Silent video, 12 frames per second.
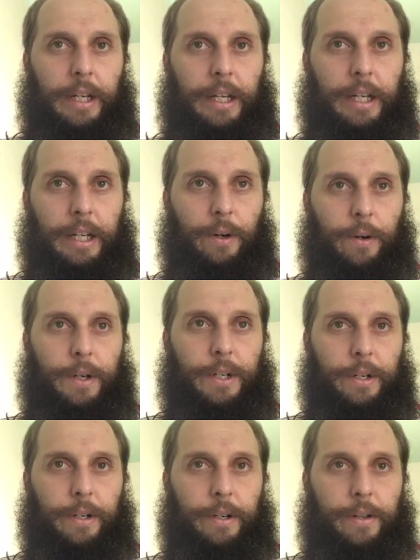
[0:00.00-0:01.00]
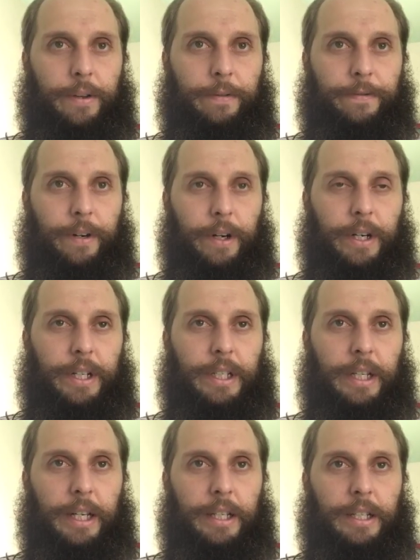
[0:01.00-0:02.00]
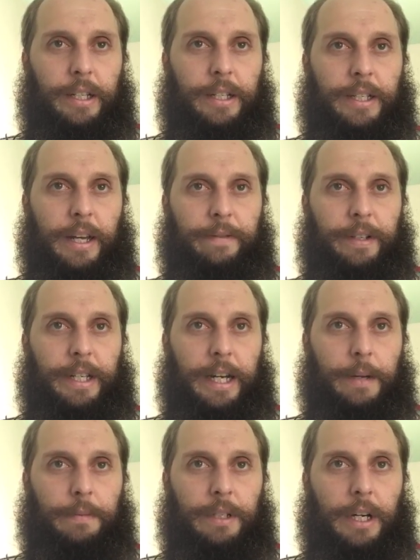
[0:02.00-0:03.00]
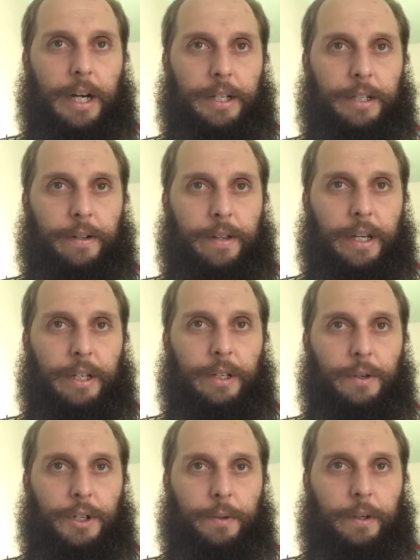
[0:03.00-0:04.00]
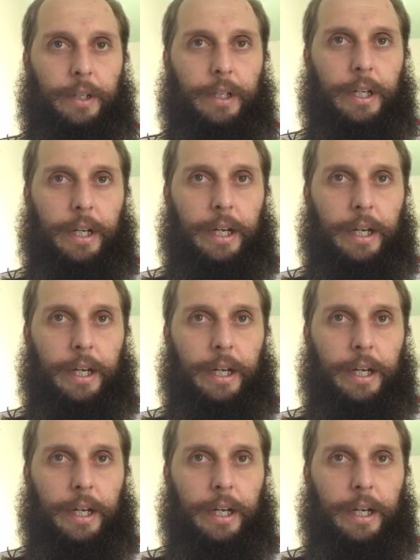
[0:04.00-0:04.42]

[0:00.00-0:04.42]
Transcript: He ordered the furnace heated 7 times hotter than usual,